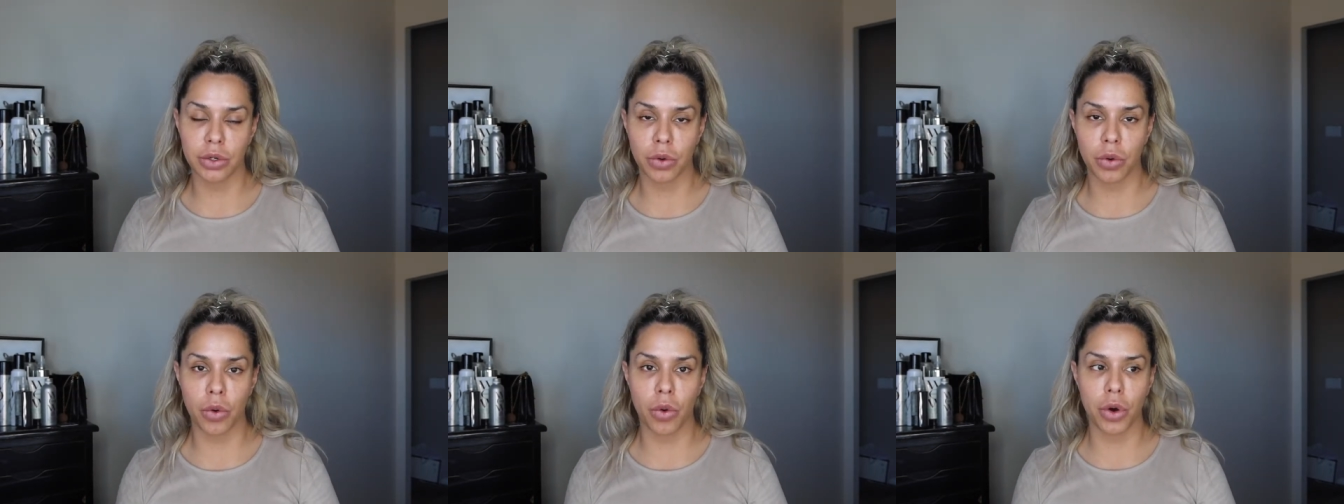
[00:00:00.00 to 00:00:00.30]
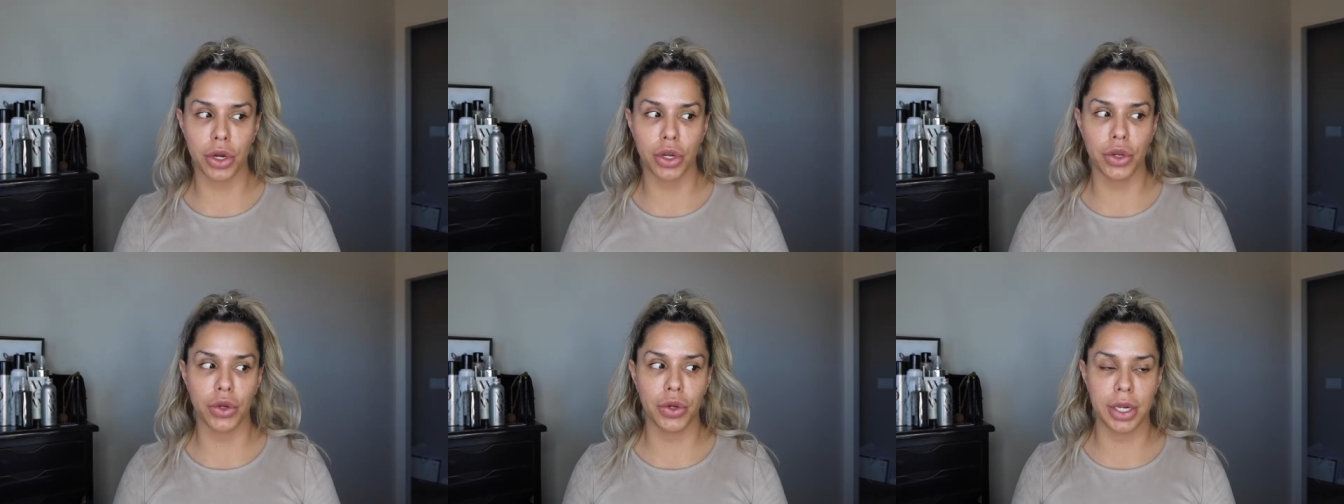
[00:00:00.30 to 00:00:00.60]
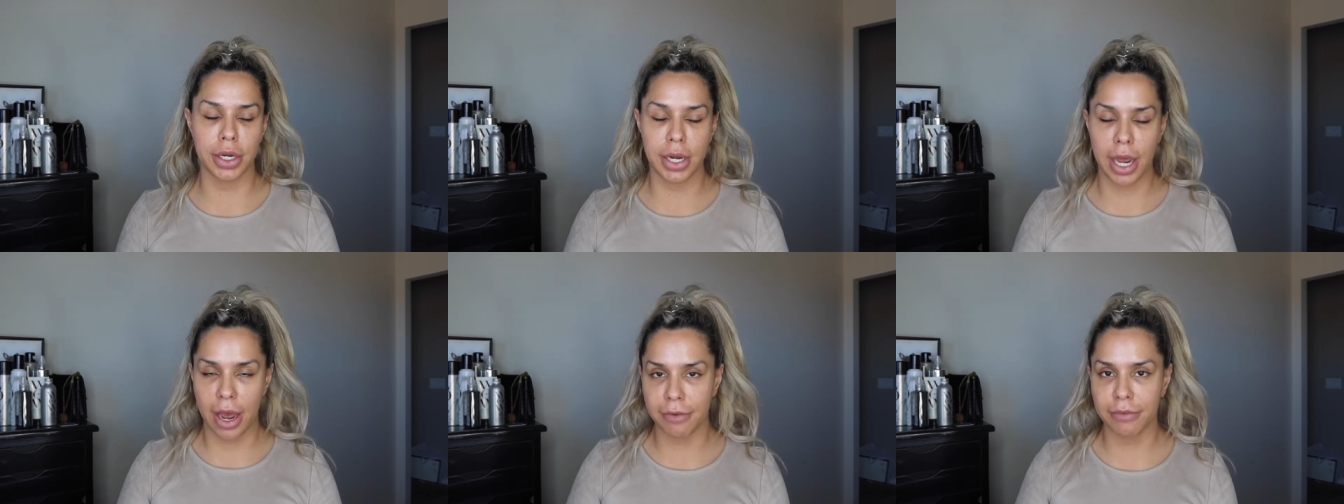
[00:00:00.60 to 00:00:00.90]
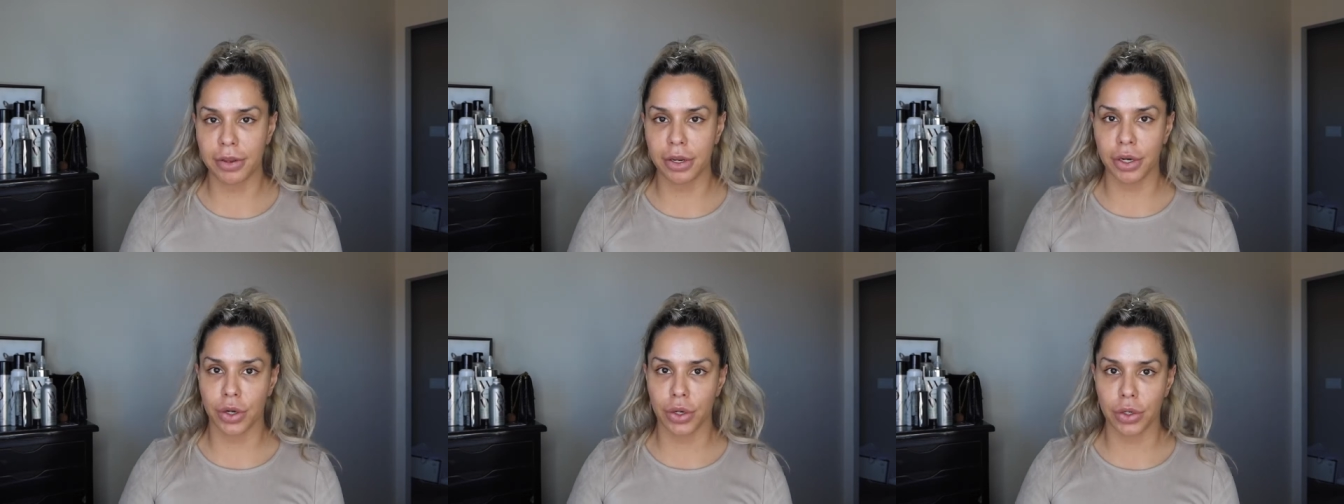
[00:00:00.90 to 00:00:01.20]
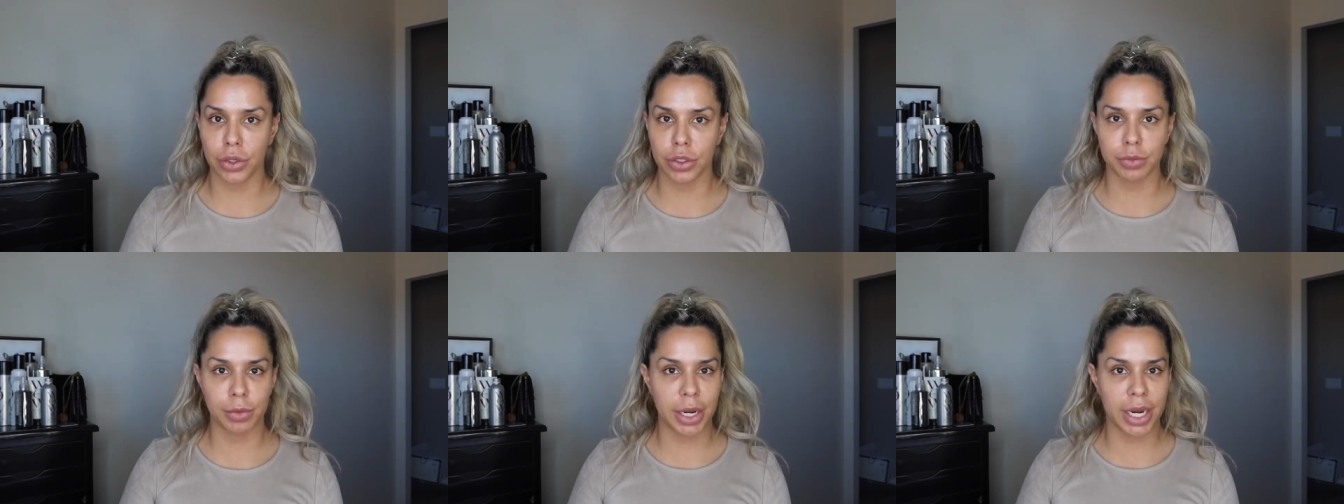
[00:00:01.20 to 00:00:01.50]
or you can have it
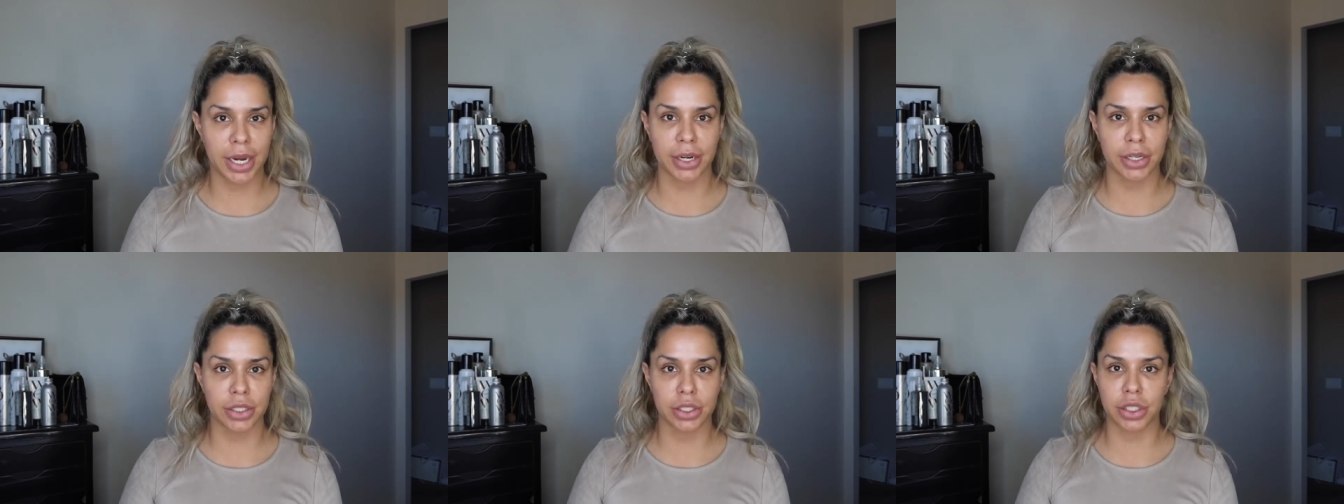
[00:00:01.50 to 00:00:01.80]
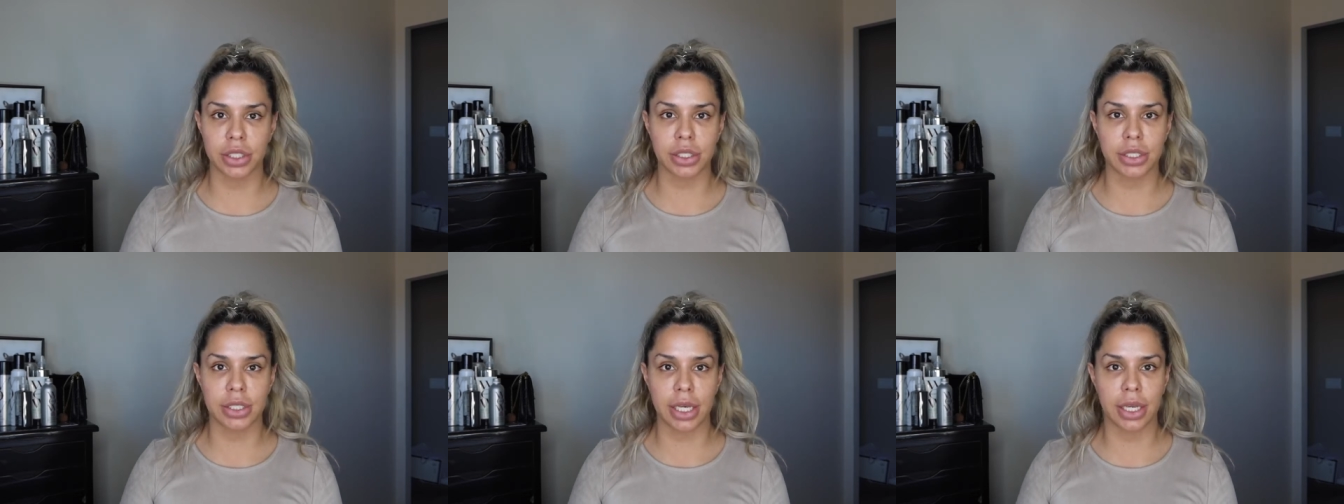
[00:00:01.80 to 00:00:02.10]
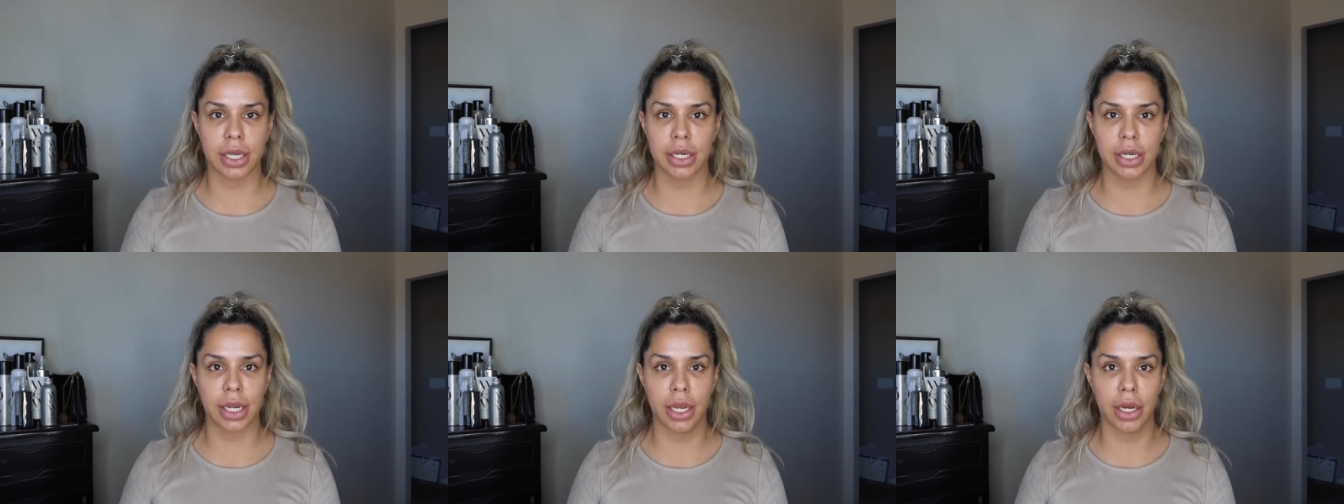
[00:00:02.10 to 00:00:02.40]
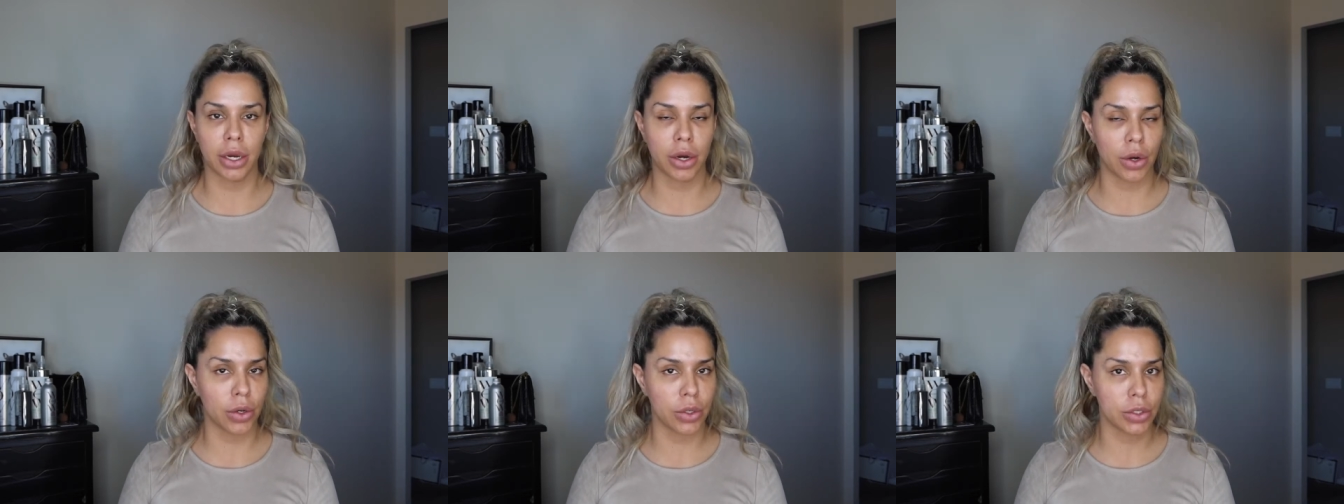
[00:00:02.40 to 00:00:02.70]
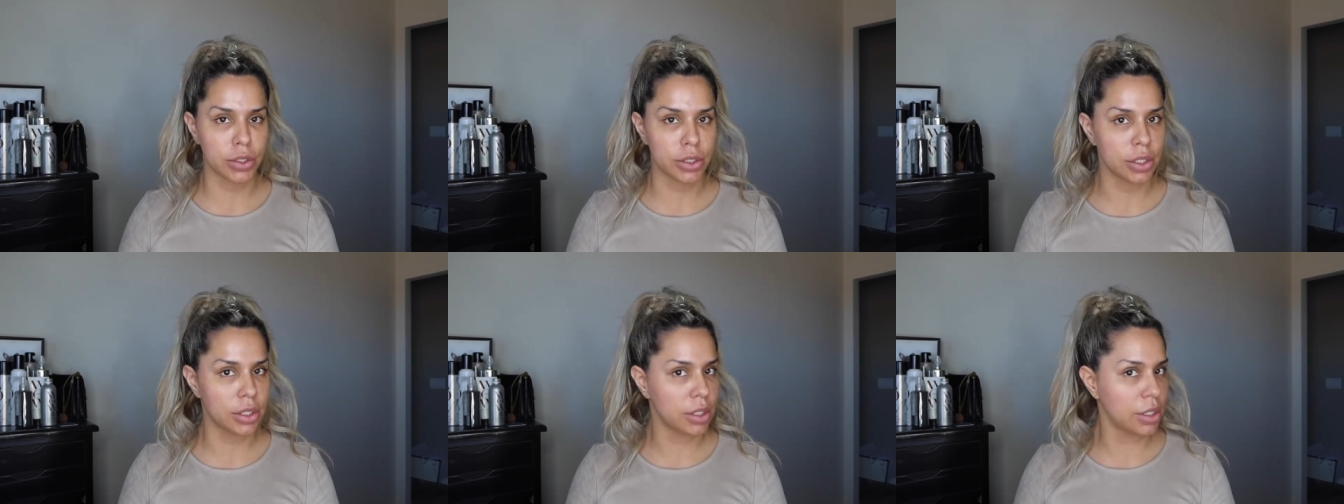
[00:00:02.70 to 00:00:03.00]
curled. My hair is just second day
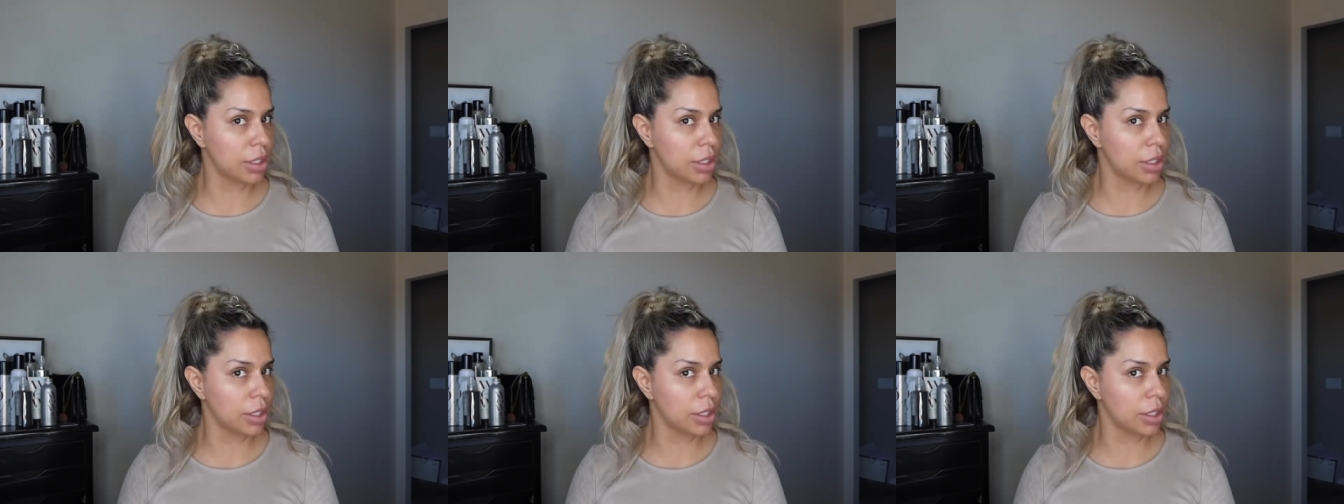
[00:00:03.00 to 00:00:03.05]
curled.